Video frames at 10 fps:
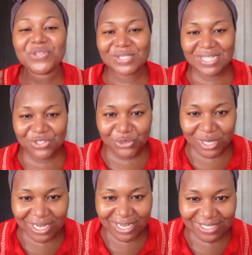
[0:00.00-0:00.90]
natural
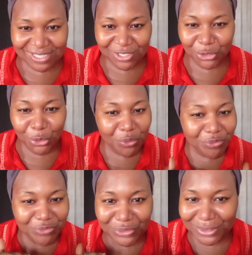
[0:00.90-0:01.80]
light, no
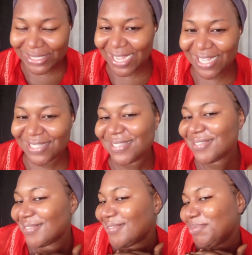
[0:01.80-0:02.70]
filter. This
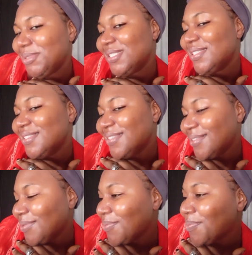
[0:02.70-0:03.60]
is me.
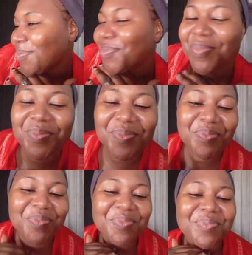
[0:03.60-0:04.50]
Mm-hmm.